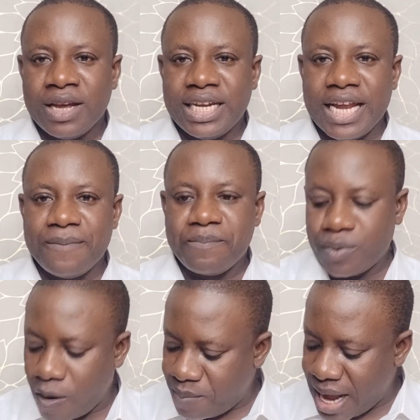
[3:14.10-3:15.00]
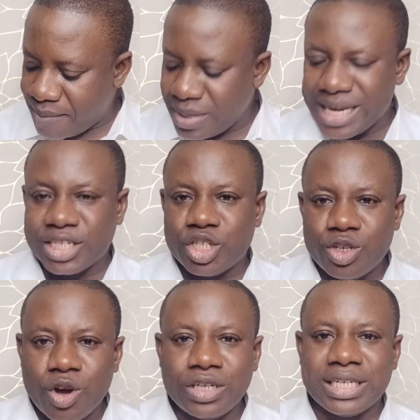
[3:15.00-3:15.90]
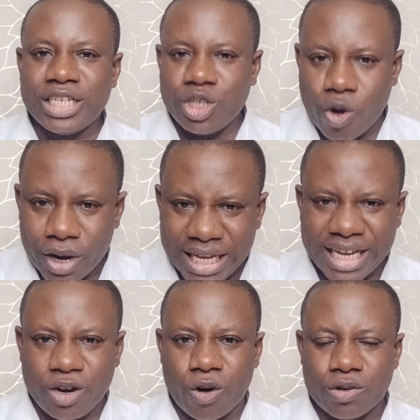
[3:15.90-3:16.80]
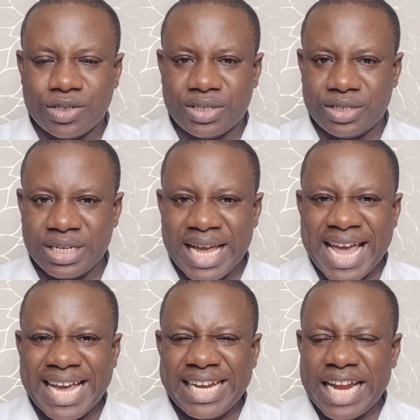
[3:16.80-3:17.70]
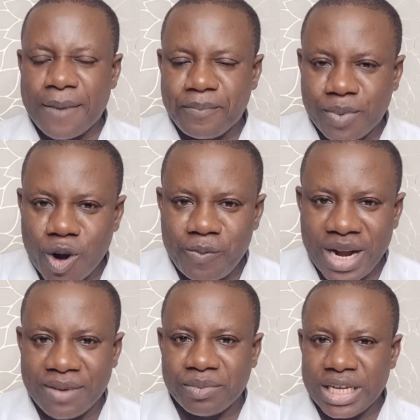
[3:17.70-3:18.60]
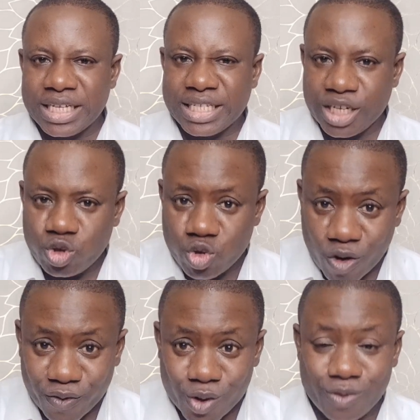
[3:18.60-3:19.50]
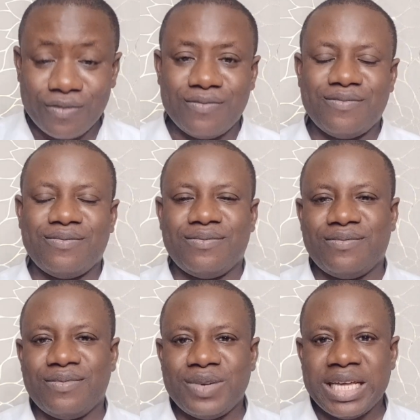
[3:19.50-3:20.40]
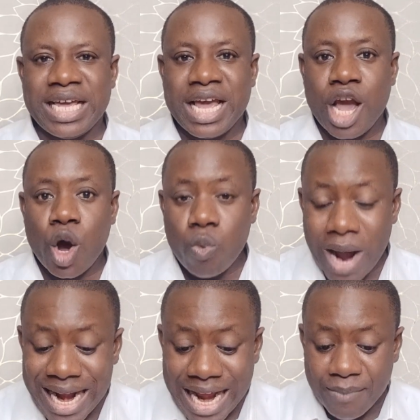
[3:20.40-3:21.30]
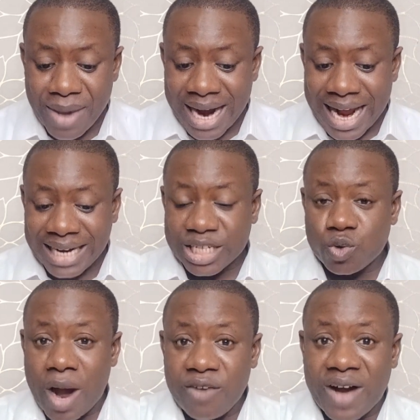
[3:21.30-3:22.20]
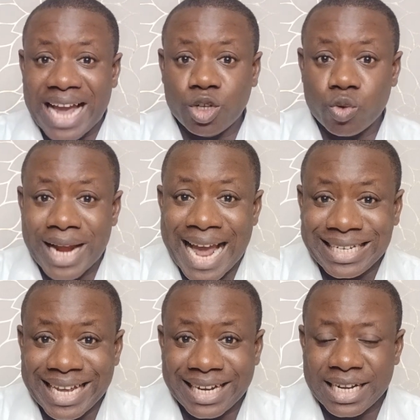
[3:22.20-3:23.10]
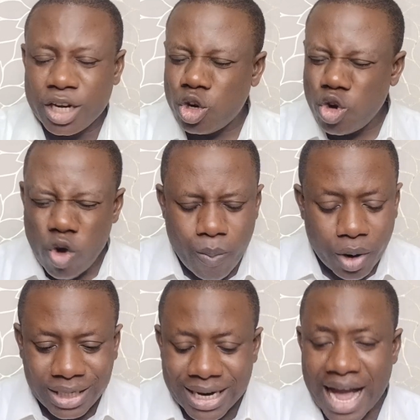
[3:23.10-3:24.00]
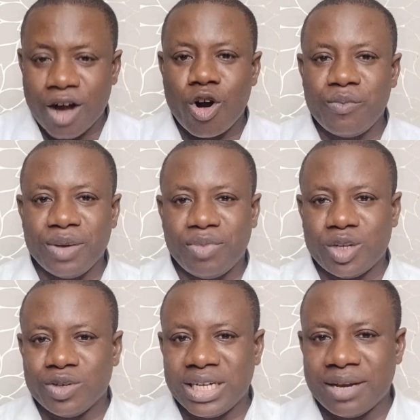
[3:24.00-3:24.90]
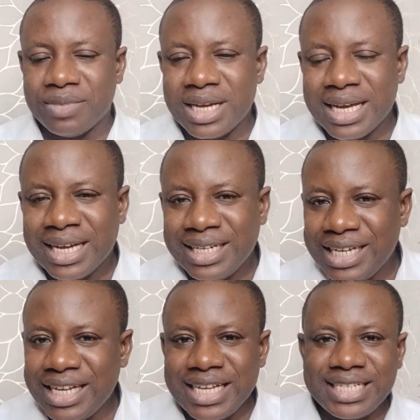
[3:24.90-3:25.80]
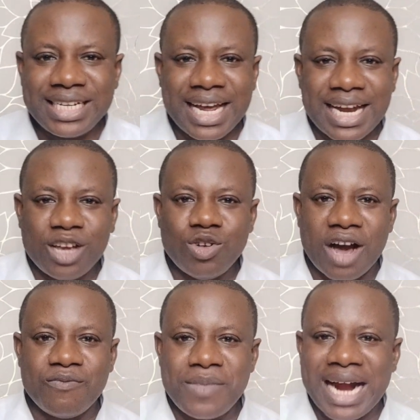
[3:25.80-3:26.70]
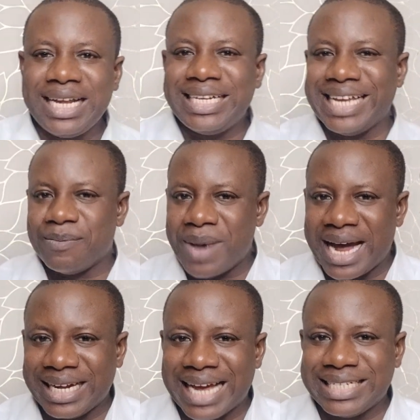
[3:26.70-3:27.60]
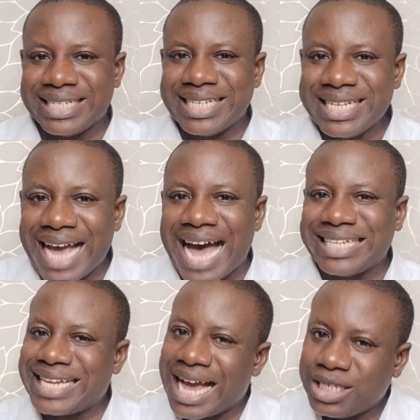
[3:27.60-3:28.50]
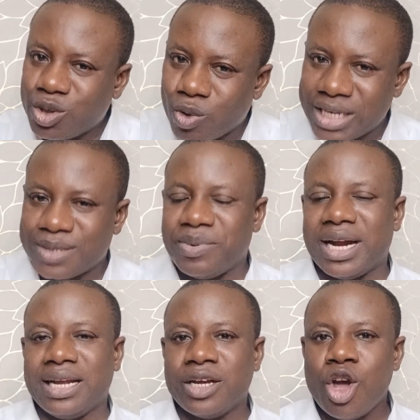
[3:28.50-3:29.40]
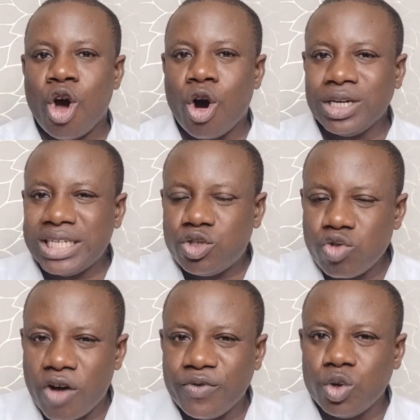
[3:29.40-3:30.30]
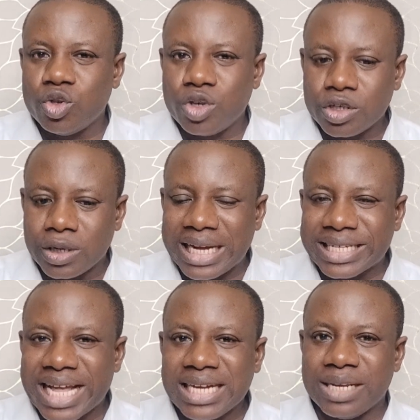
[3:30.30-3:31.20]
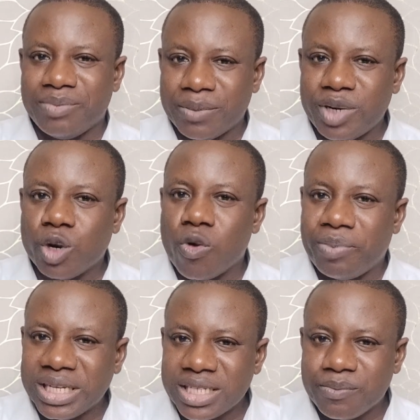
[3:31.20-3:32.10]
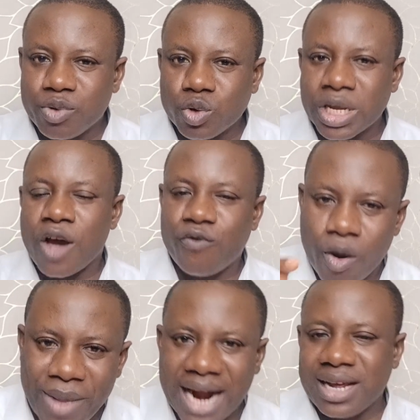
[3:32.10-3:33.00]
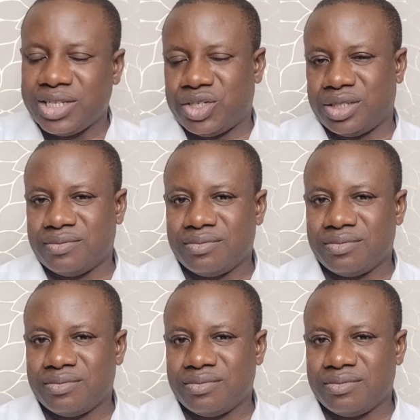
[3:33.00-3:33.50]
The problem is not your in-laws. The problem is the two of you. When a man and his wife are united, nobody can come in between them. Is either that you have married a man that is attached to his parent, or the two of you do not understand the biblical principles for marriage.